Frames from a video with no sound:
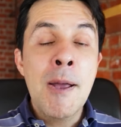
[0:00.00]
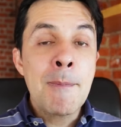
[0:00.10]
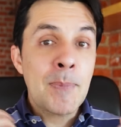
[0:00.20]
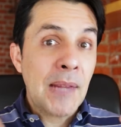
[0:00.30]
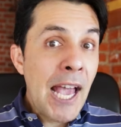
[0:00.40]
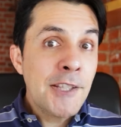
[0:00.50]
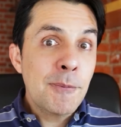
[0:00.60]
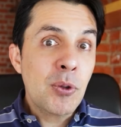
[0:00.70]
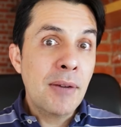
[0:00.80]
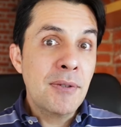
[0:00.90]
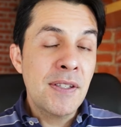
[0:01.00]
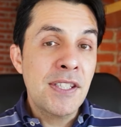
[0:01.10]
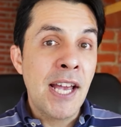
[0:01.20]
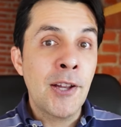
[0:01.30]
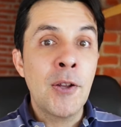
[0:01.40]
and subscribe to this
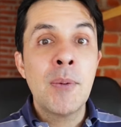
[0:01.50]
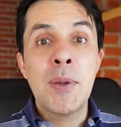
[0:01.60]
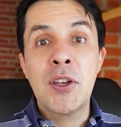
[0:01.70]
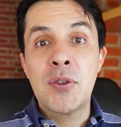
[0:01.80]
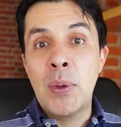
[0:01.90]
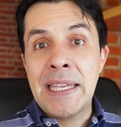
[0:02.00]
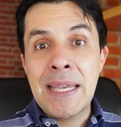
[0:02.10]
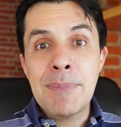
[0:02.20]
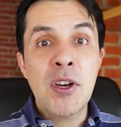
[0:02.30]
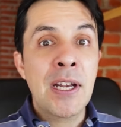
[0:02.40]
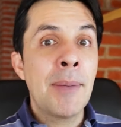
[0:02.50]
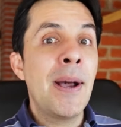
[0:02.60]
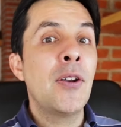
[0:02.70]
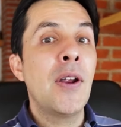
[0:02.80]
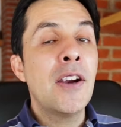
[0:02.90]
channel because we keep talking
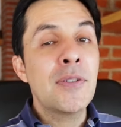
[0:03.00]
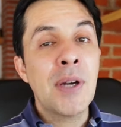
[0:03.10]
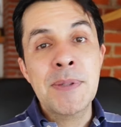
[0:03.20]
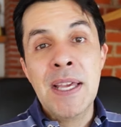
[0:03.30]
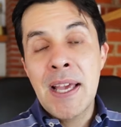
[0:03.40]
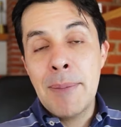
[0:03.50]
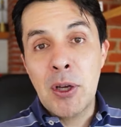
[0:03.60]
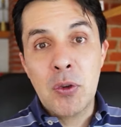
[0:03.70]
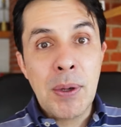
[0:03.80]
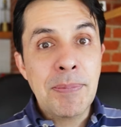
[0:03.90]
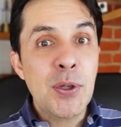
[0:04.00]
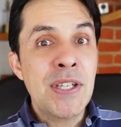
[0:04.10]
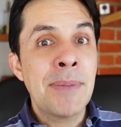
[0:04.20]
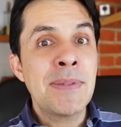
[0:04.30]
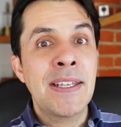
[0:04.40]
about airdrops, about crypto
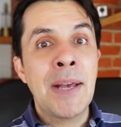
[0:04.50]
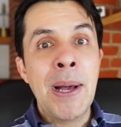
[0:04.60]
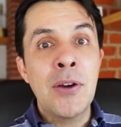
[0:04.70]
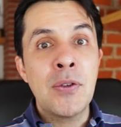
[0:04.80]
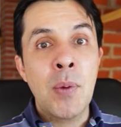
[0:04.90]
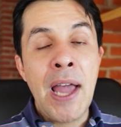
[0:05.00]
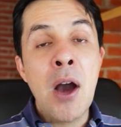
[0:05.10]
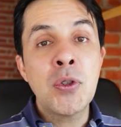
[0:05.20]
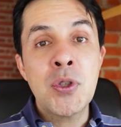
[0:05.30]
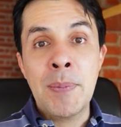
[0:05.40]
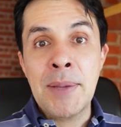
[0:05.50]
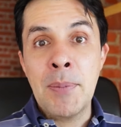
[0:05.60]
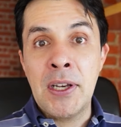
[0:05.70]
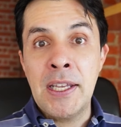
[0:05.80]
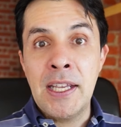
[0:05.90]
gems, and about how to make
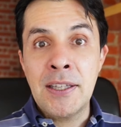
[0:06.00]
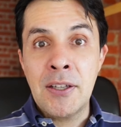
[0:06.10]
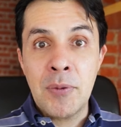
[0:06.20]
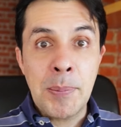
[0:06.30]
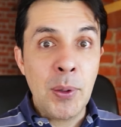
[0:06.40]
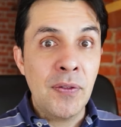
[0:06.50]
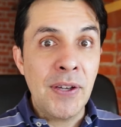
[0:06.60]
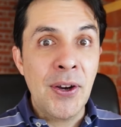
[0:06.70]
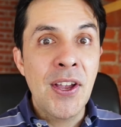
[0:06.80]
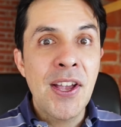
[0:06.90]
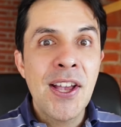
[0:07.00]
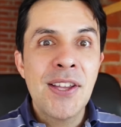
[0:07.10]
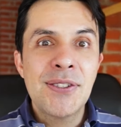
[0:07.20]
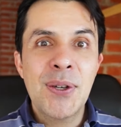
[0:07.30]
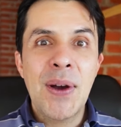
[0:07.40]
money in the crypto sphere.
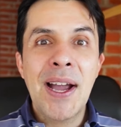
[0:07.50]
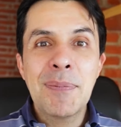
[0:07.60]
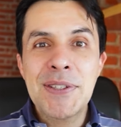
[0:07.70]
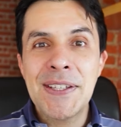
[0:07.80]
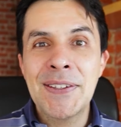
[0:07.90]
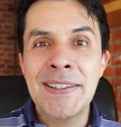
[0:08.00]
So I hope to see you in the next